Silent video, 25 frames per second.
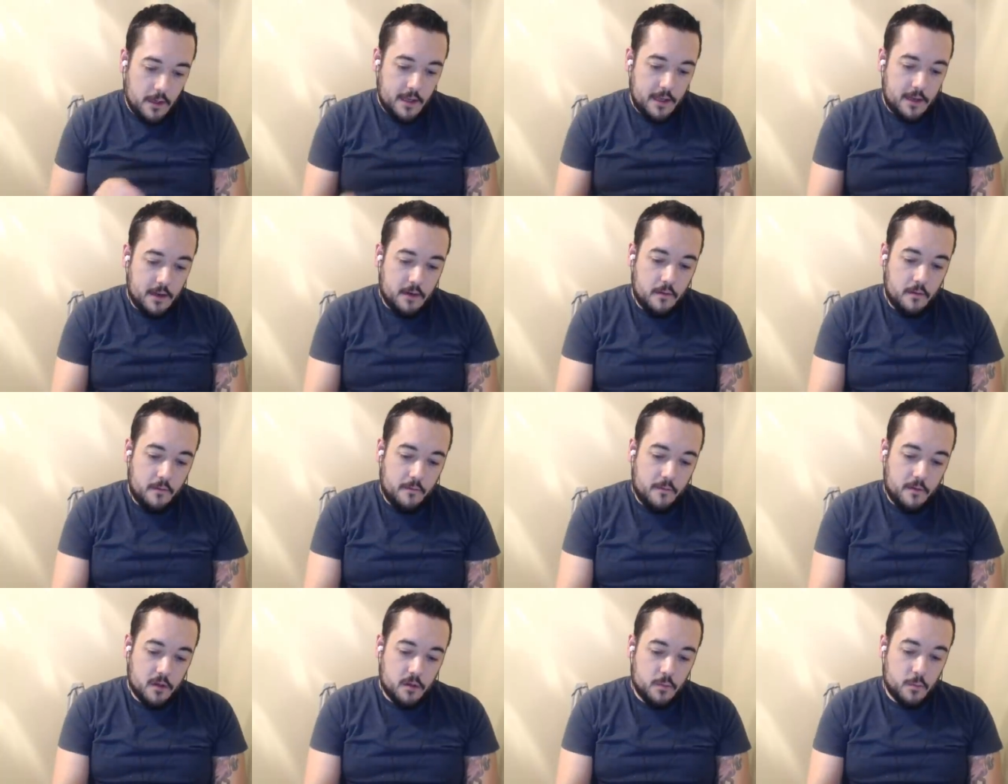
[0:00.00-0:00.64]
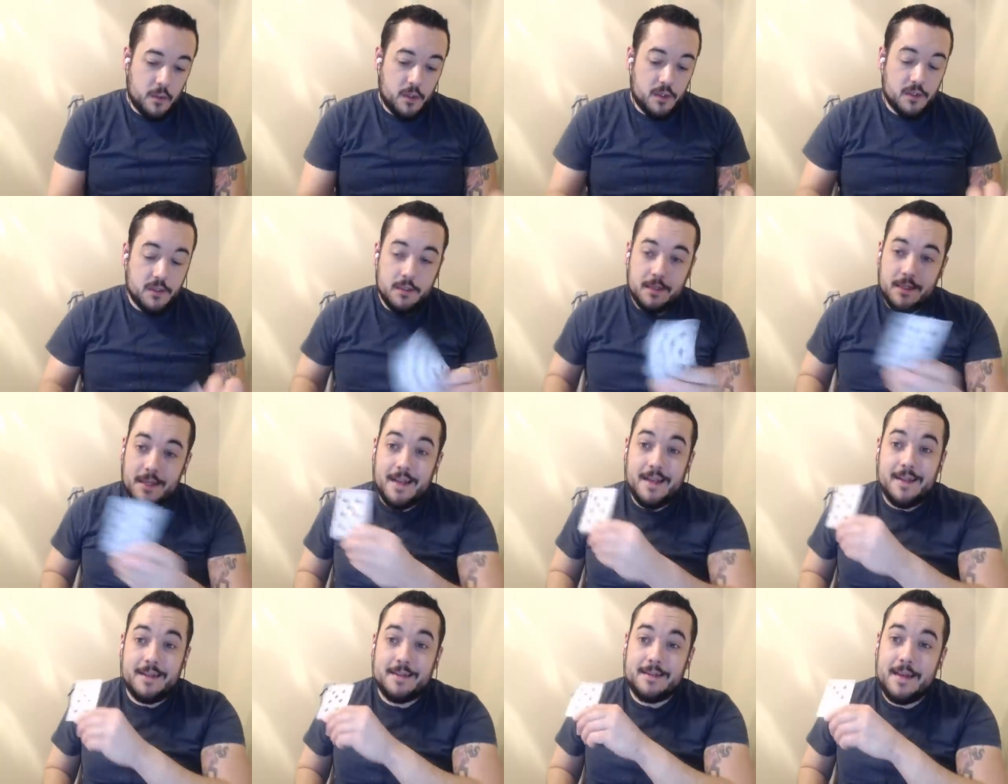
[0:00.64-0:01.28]
Uh, you're the first person
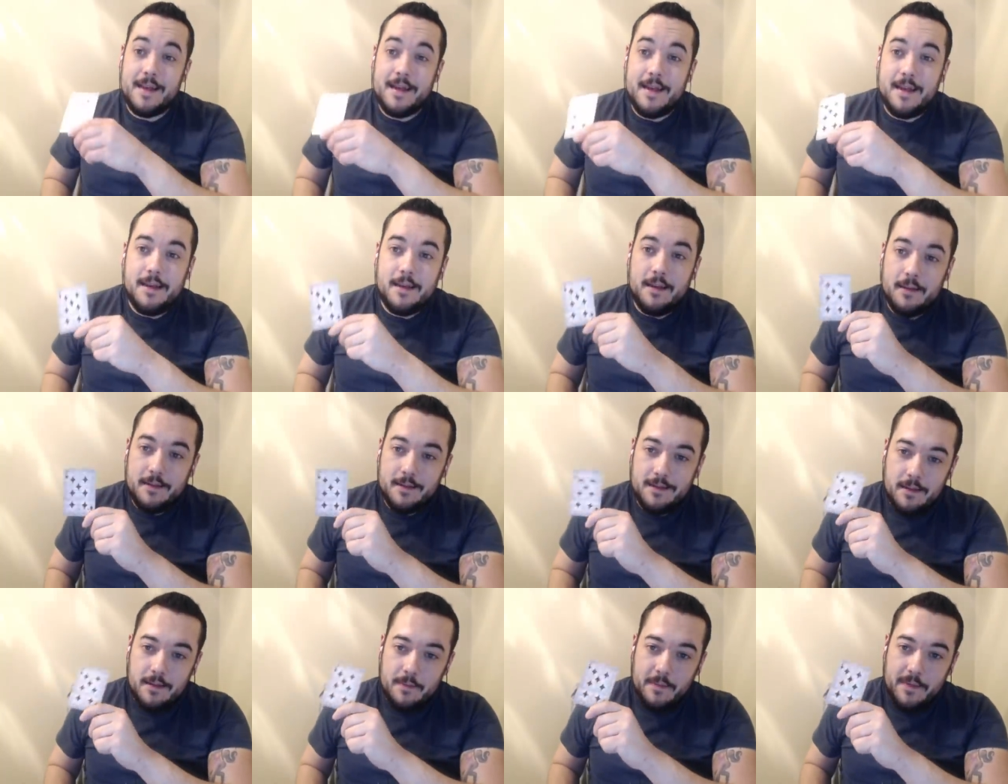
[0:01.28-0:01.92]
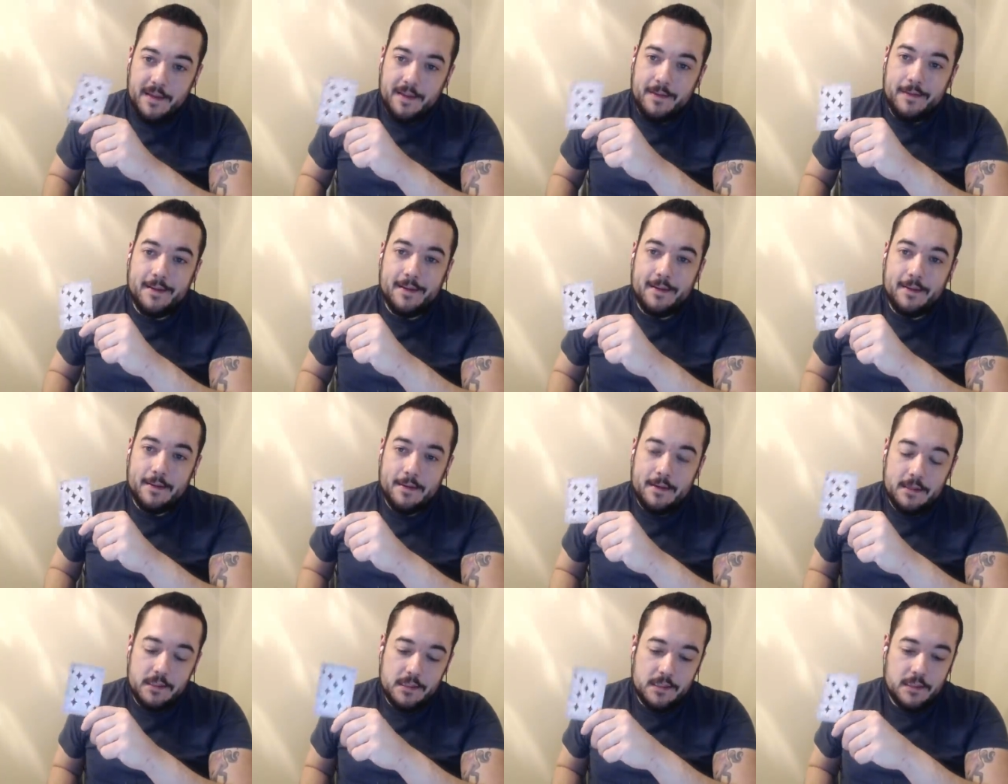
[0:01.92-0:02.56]
that has had something
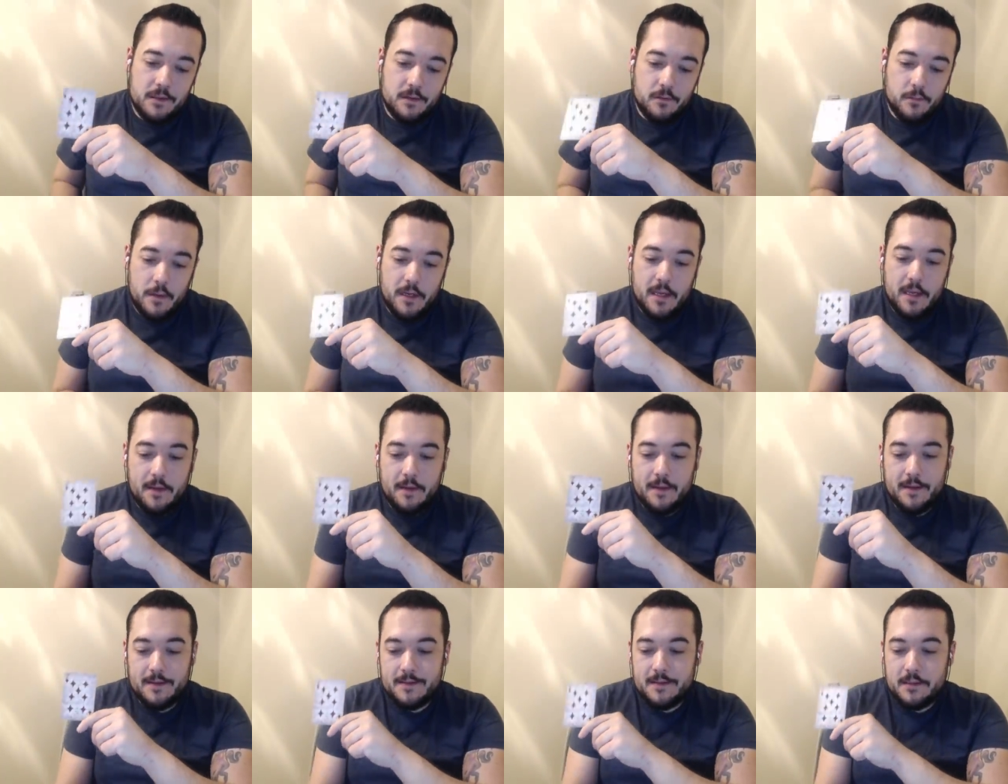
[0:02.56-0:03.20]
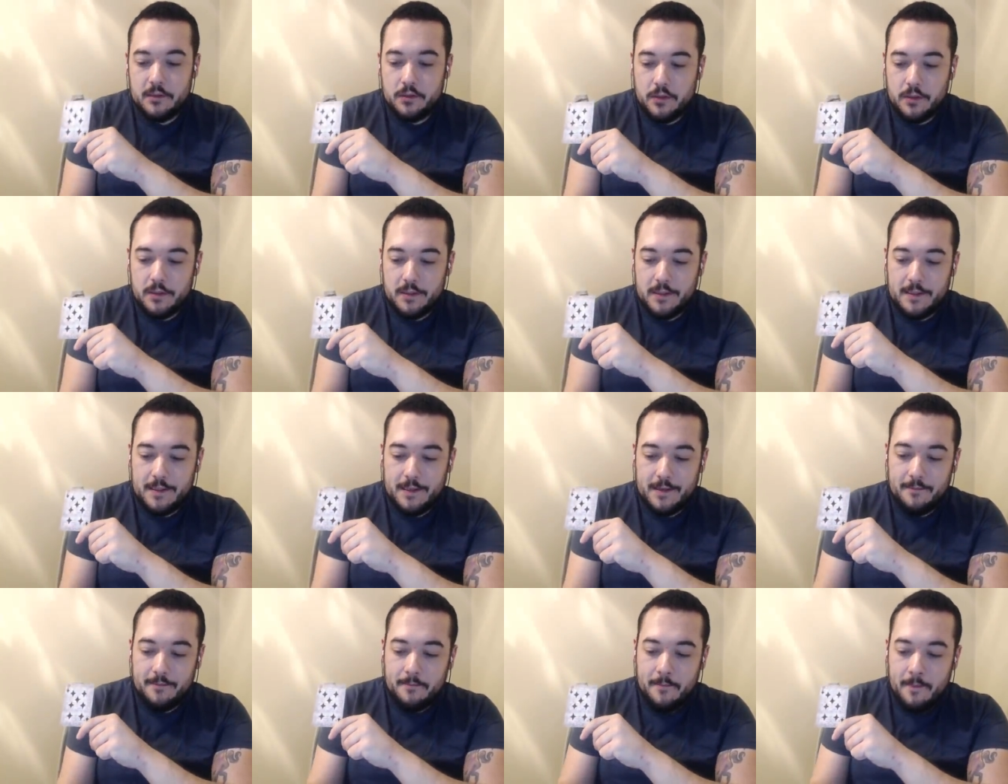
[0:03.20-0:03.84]
like this this week. That's
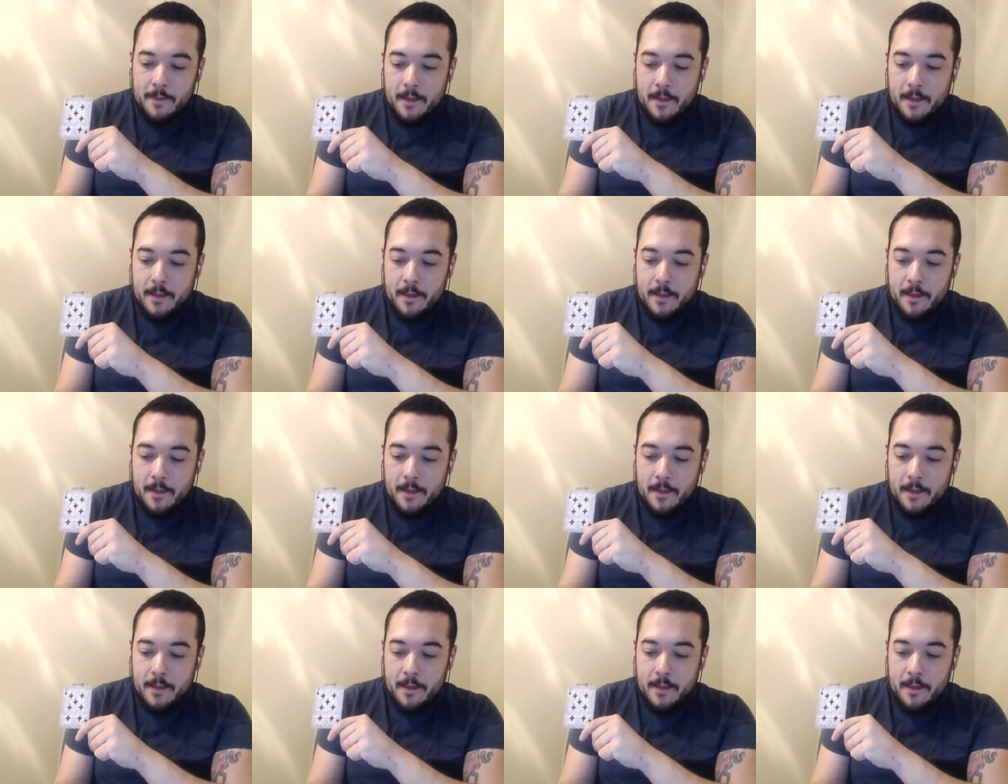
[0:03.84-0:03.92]
interesting.